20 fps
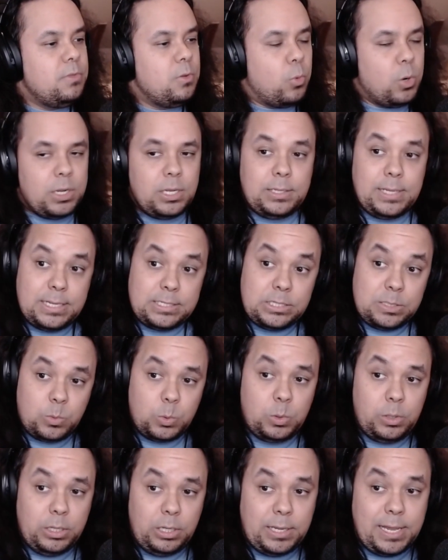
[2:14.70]
The working class and the
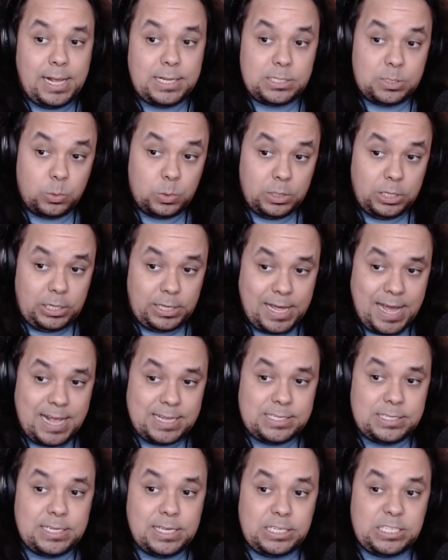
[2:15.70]
ruling class. The ruling
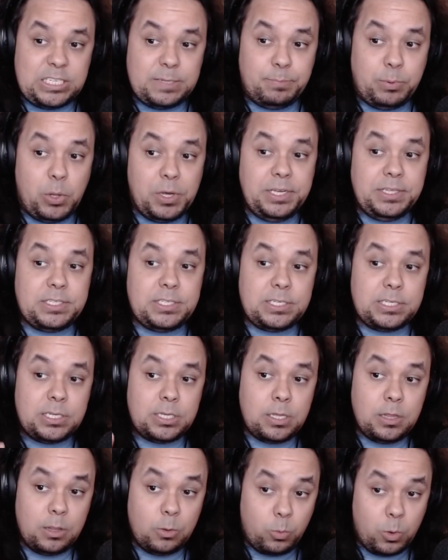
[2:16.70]
class
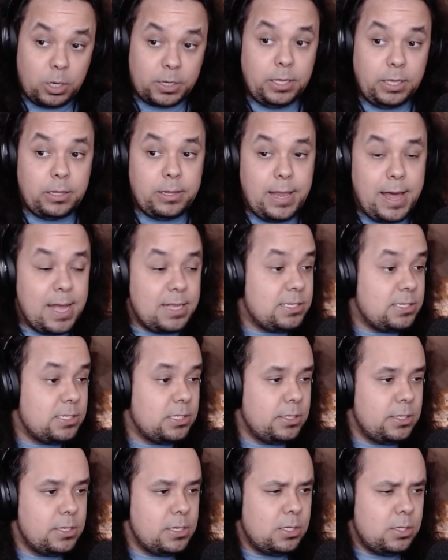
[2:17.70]
exploits the working
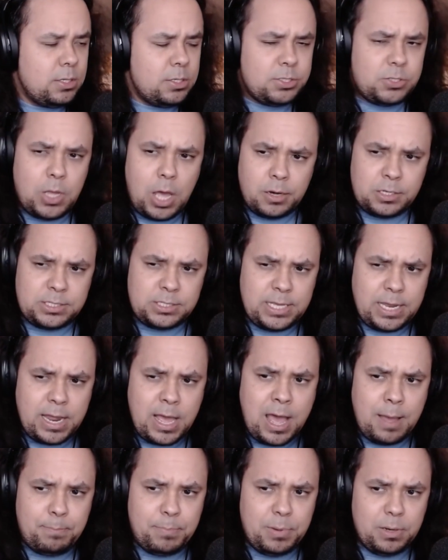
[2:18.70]
class. So how does that
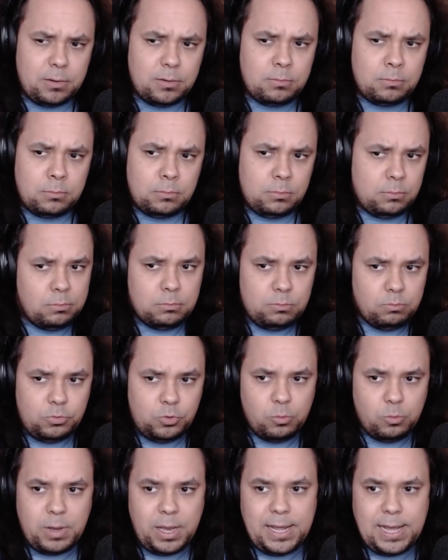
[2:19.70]
happen,
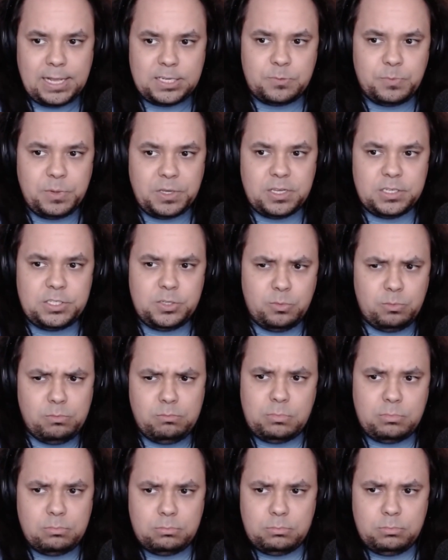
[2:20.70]
you might ask? Because you
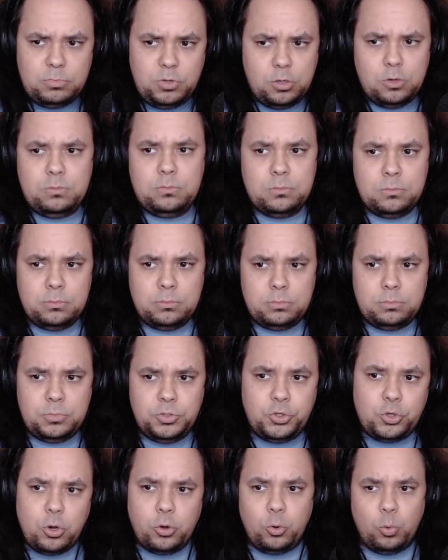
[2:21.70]

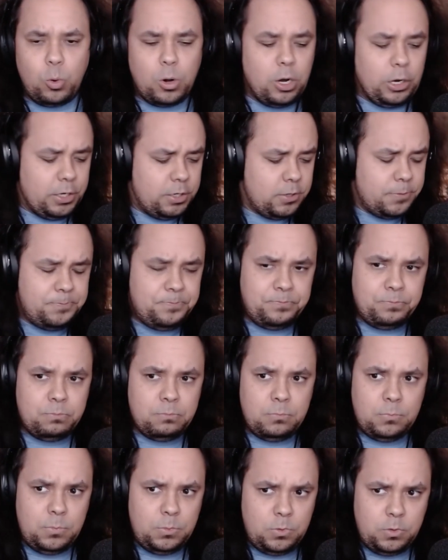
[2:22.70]
go to work,
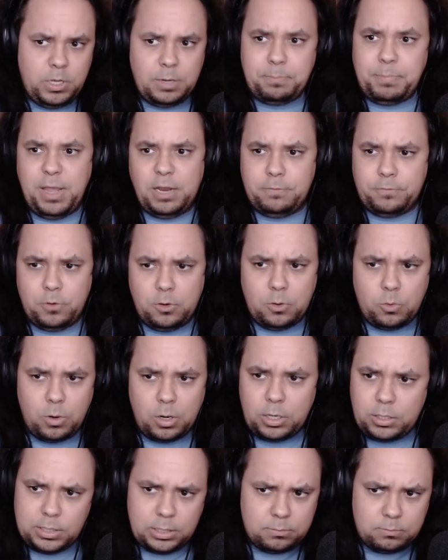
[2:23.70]
you get paid for your
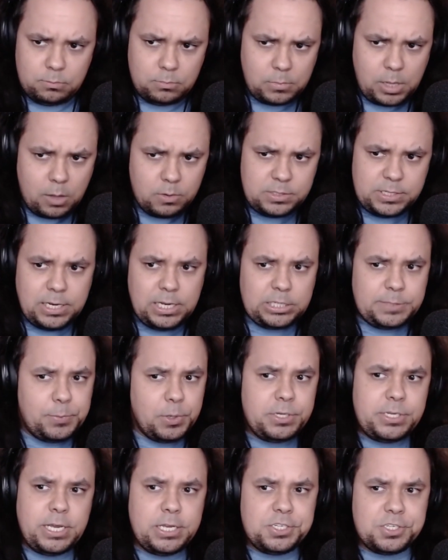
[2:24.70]
work. How is that
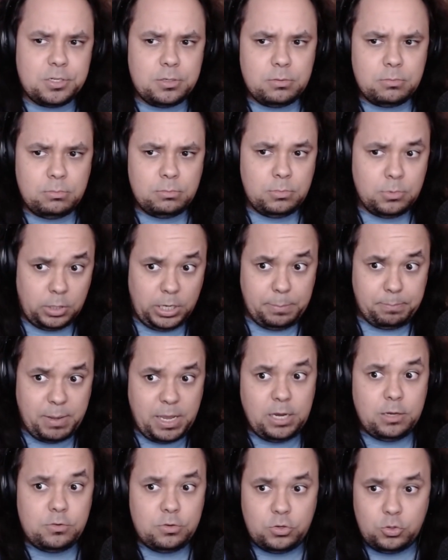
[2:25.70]
exploitation? You get
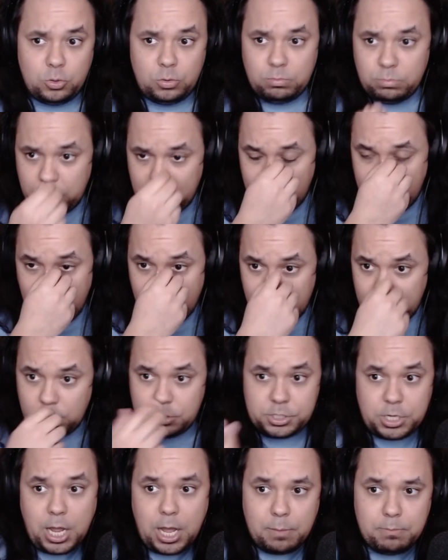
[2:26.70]
paid to do,
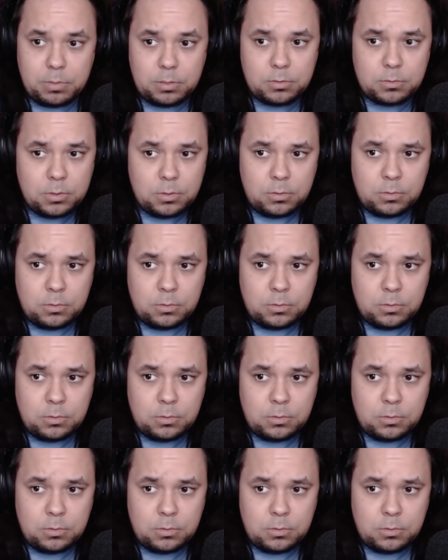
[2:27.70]
your job.